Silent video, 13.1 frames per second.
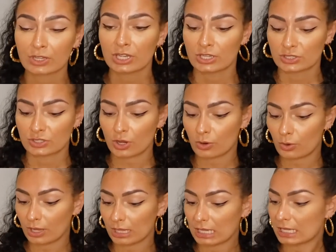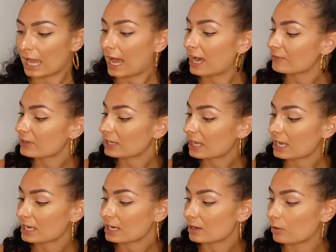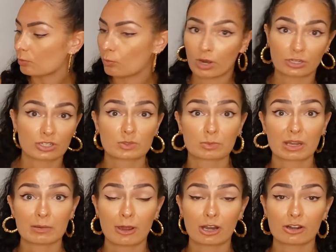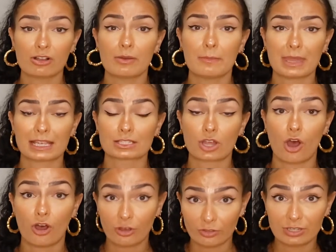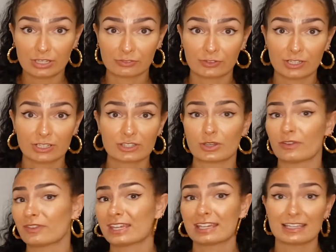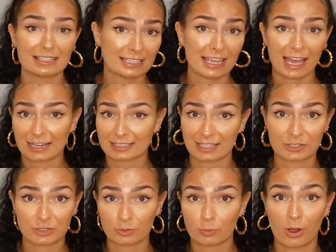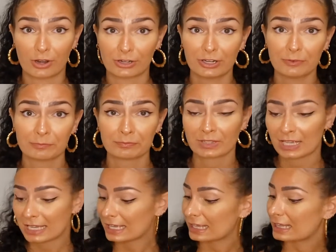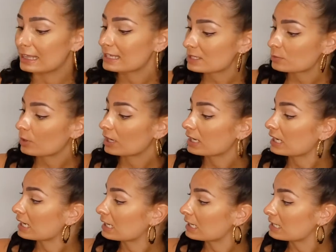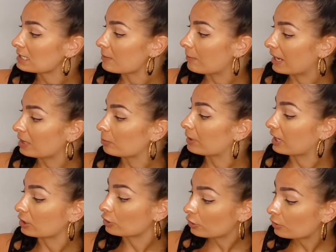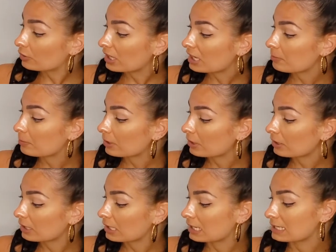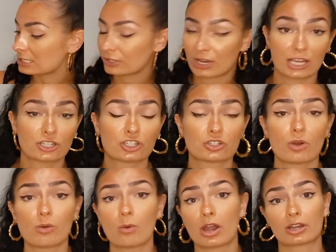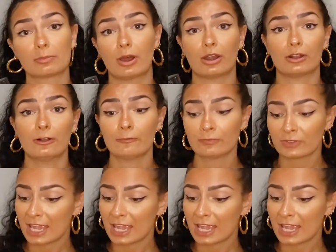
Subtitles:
So having a water spray bottle makes all the difference. You have easy access to water. This one is by the brand Curl Keeper. It's their H2O water bottle.